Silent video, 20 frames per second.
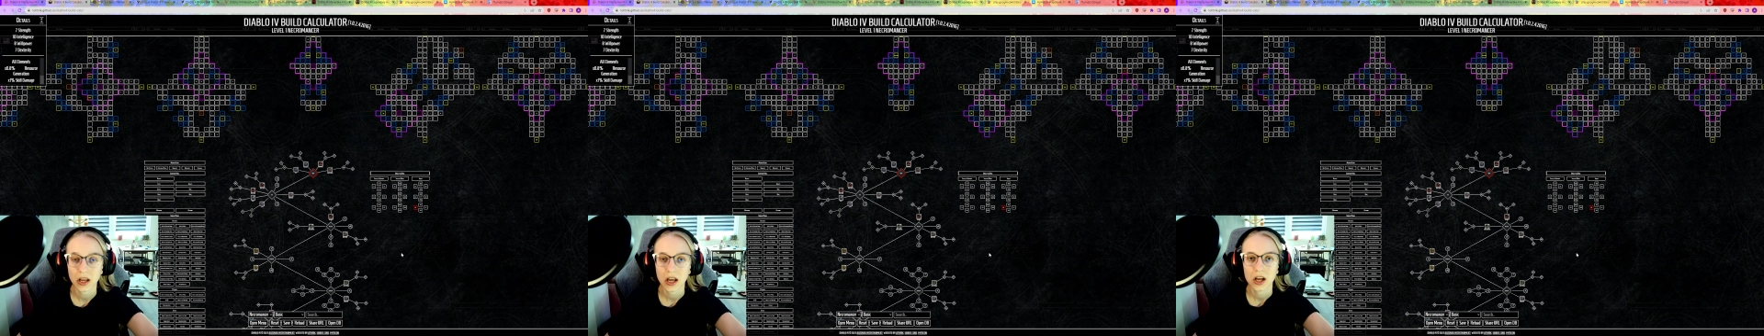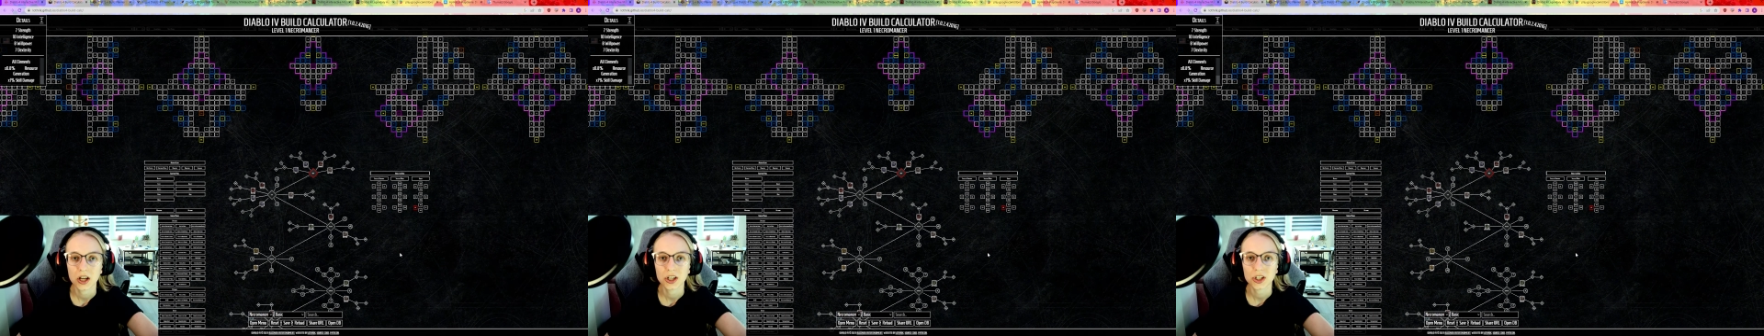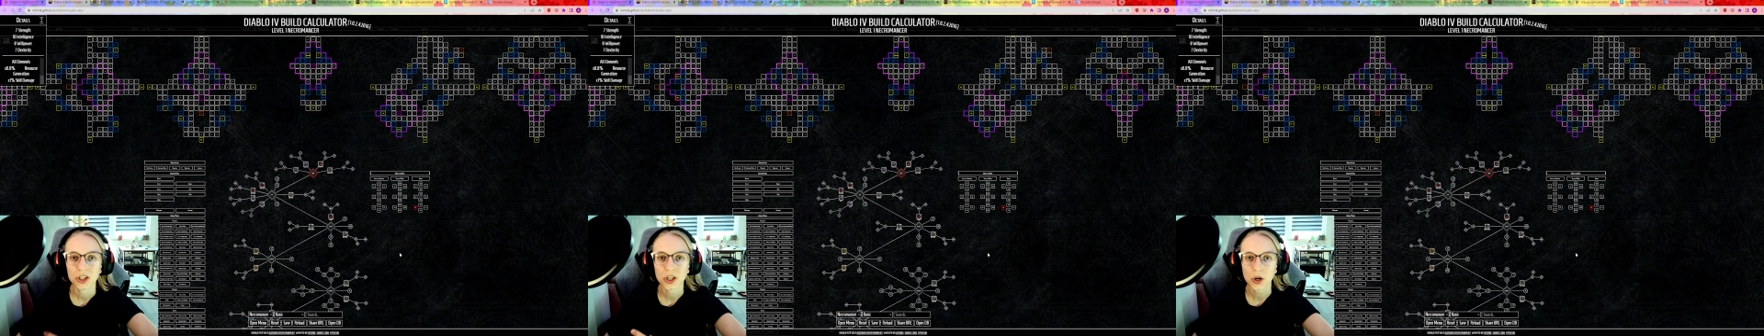
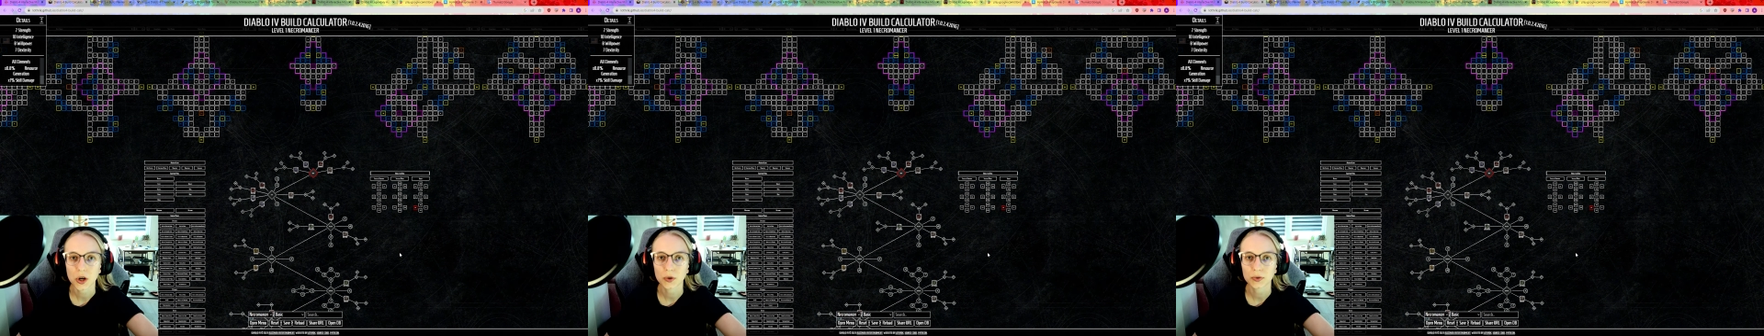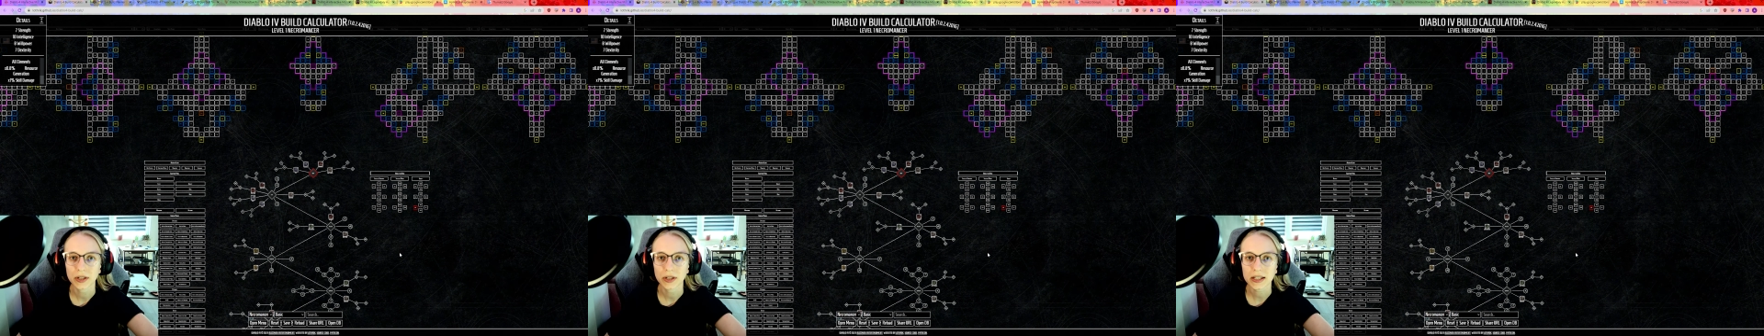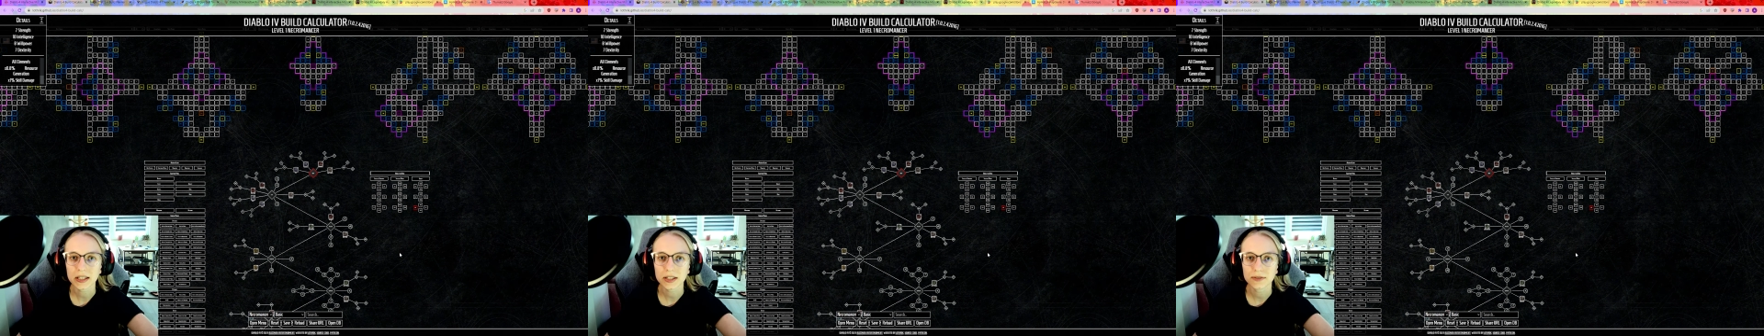So
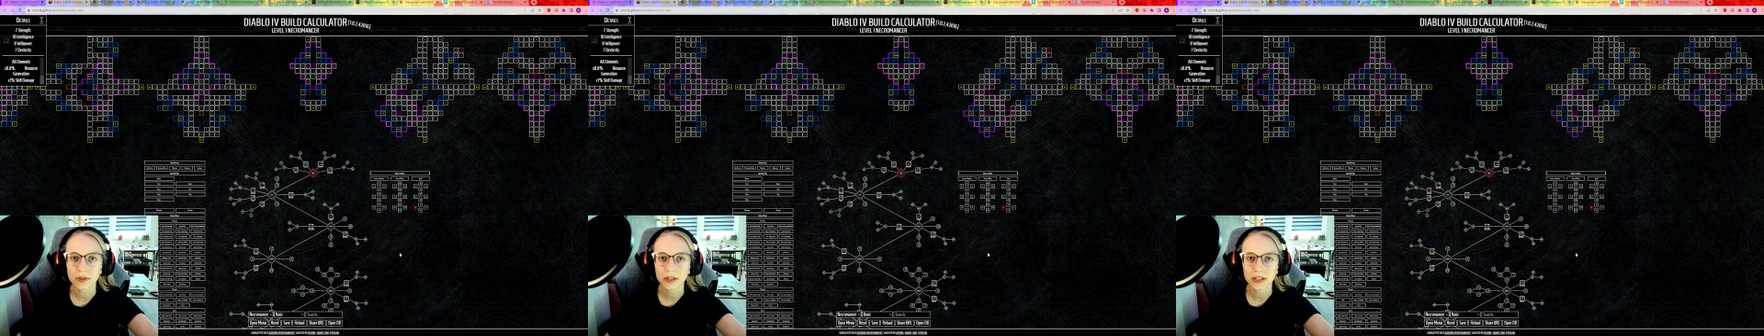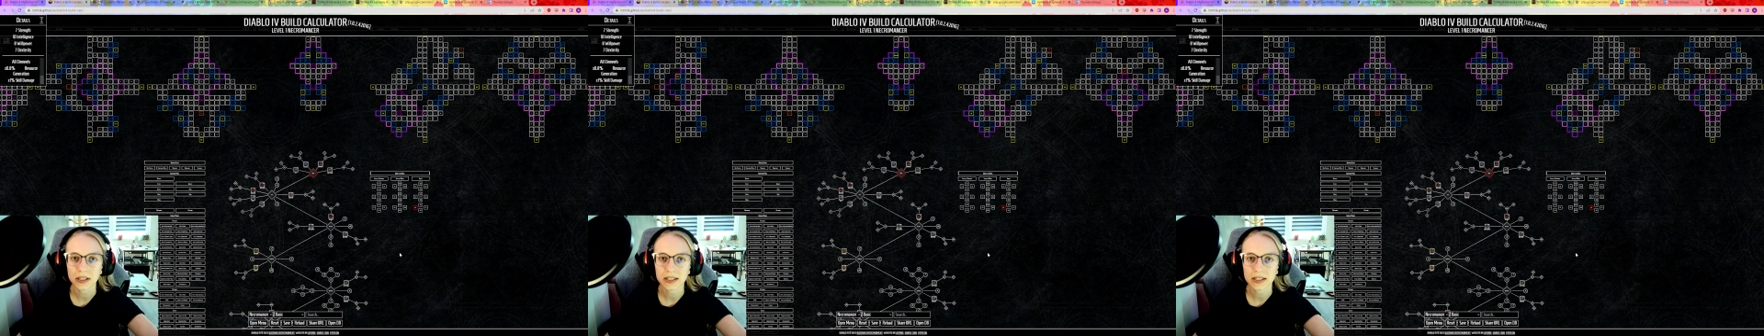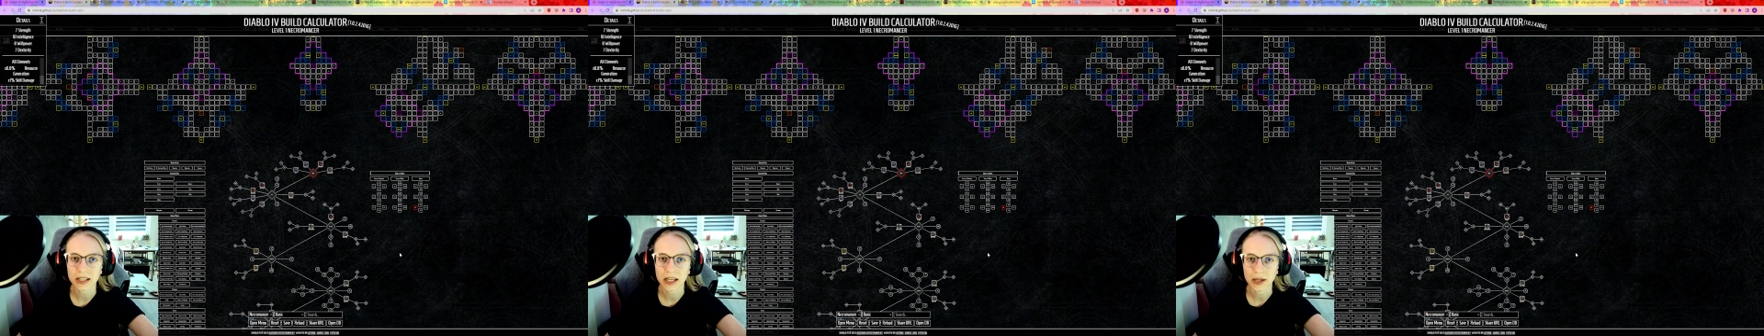next one
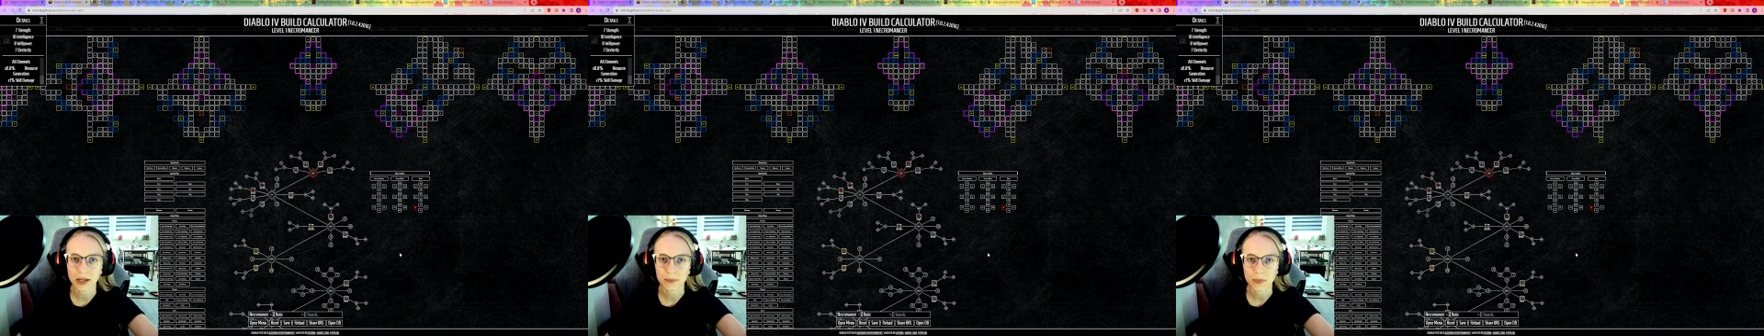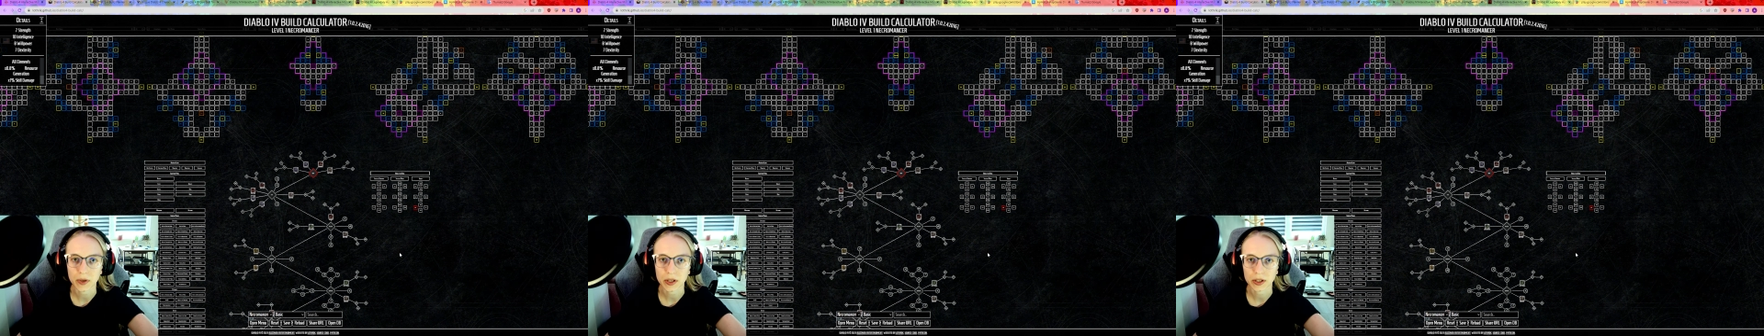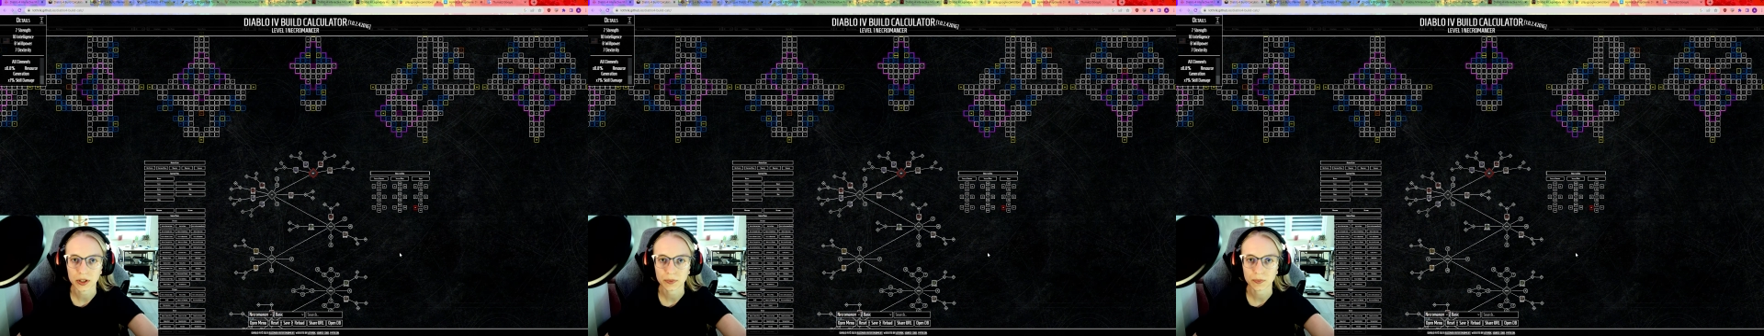is a
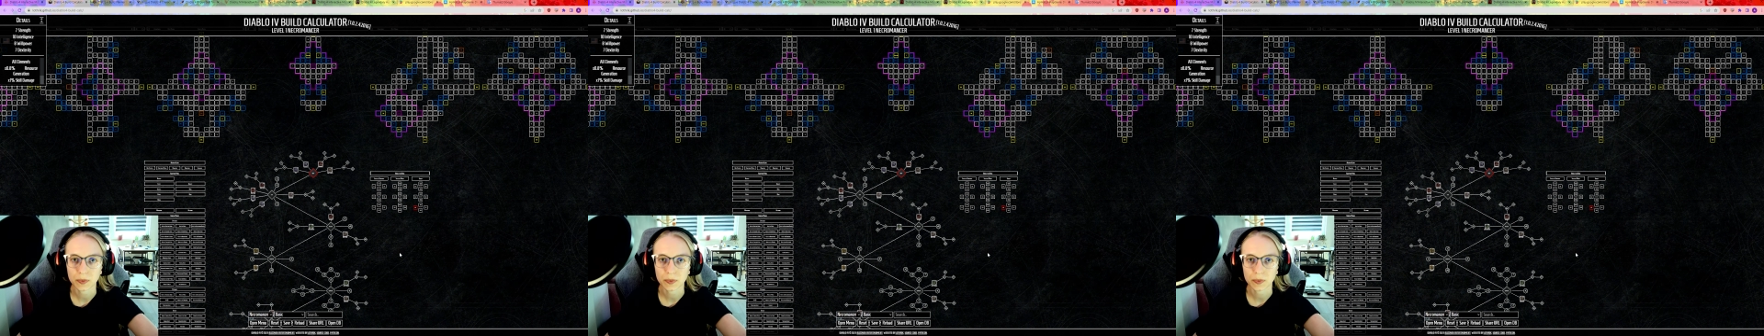build